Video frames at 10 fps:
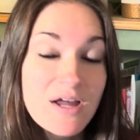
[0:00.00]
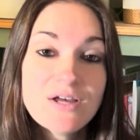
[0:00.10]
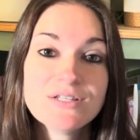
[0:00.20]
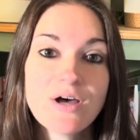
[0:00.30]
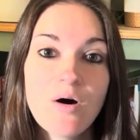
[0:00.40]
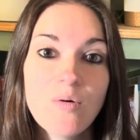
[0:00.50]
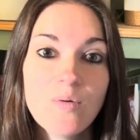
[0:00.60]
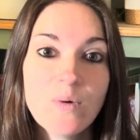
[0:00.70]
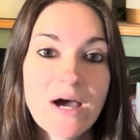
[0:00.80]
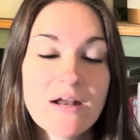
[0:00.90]
So
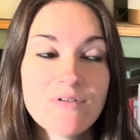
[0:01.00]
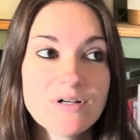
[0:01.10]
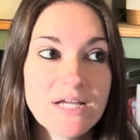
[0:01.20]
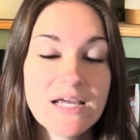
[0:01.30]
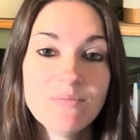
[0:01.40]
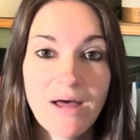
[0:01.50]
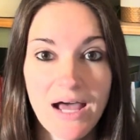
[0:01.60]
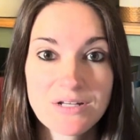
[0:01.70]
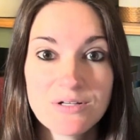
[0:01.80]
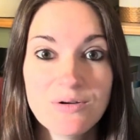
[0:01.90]
we kind of are taken
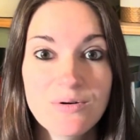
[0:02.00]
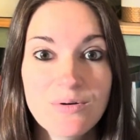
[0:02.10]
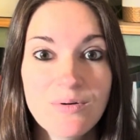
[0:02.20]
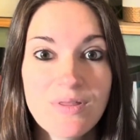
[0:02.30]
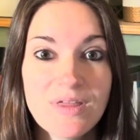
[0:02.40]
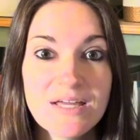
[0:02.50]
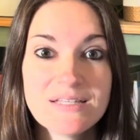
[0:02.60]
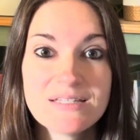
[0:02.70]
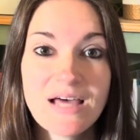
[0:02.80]
back to this